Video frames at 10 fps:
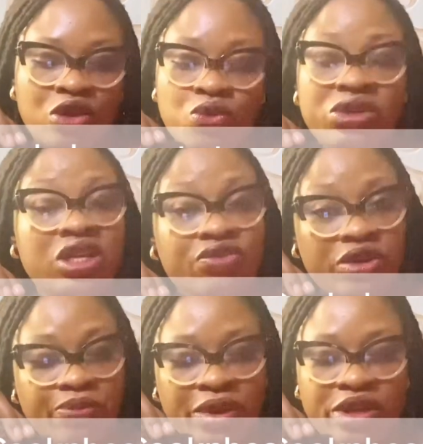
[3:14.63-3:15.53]
we need for
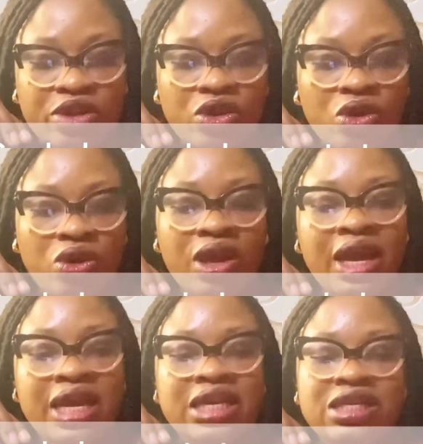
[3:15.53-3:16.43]
the pedicure
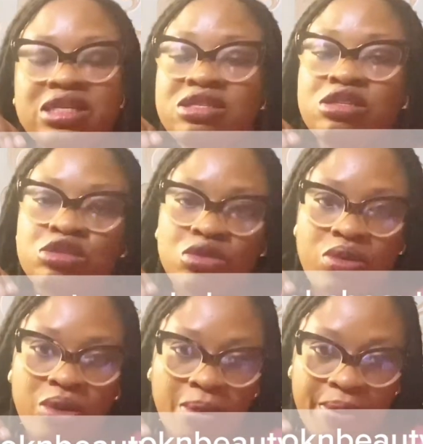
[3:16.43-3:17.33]
is the
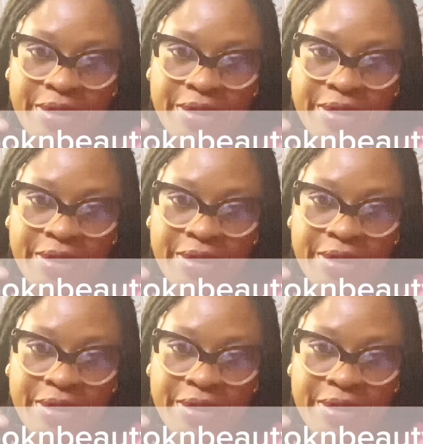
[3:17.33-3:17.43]
scrub.